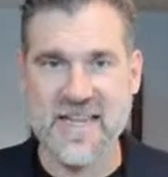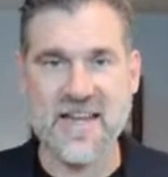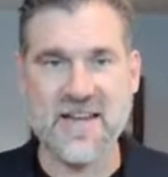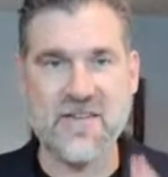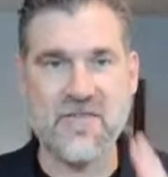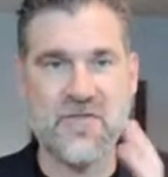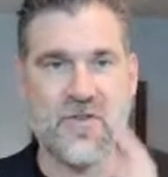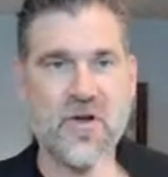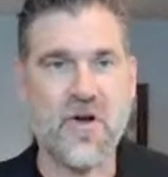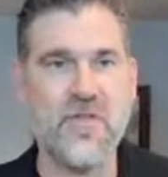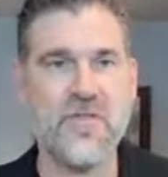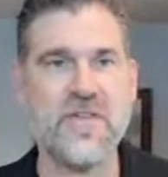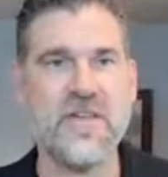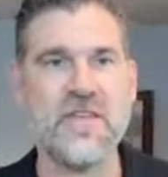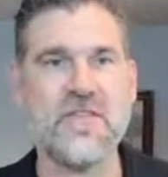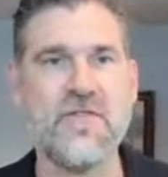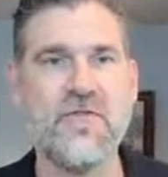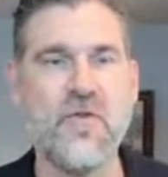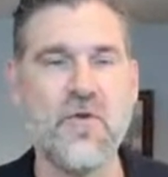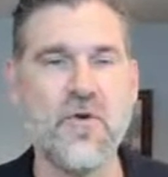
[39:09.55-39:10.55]
and I've got
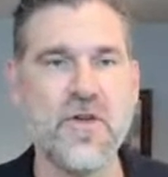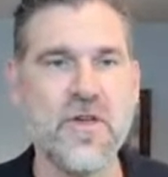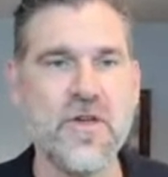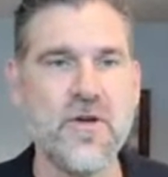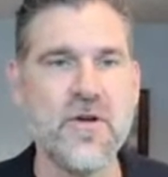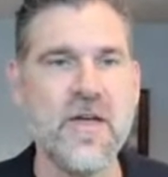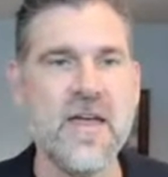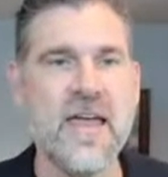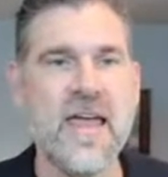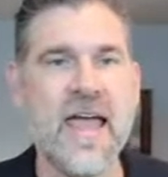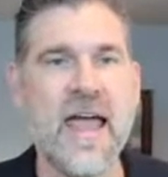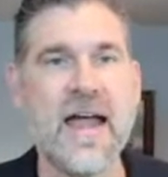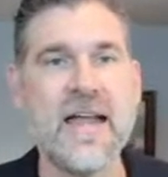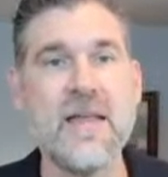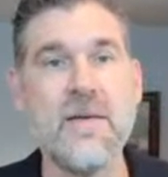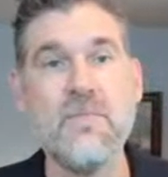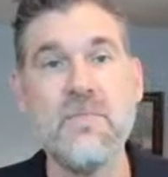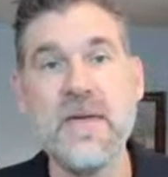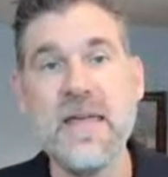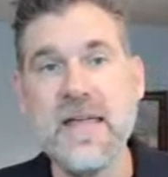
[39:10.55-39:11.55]
these for you. And
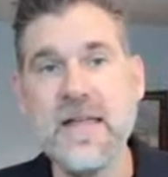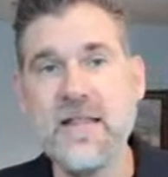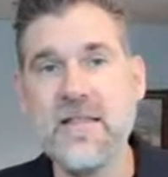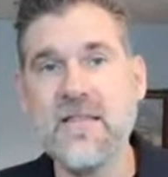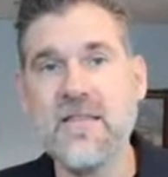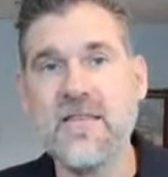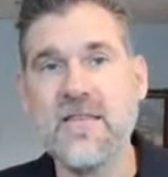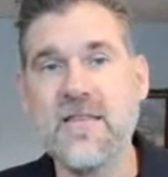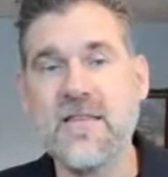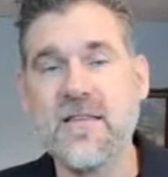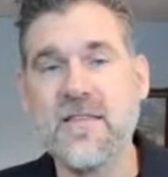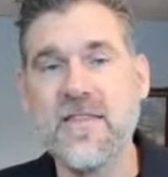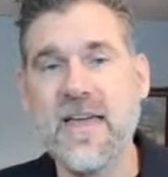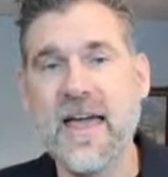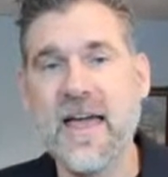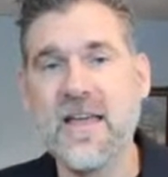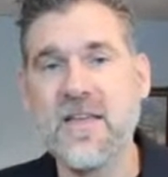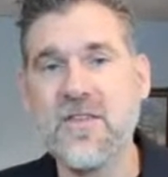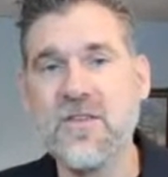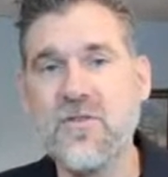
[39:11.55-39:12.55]
it means
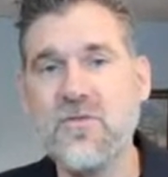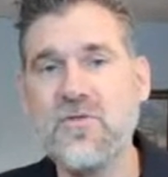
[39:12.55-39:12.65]
that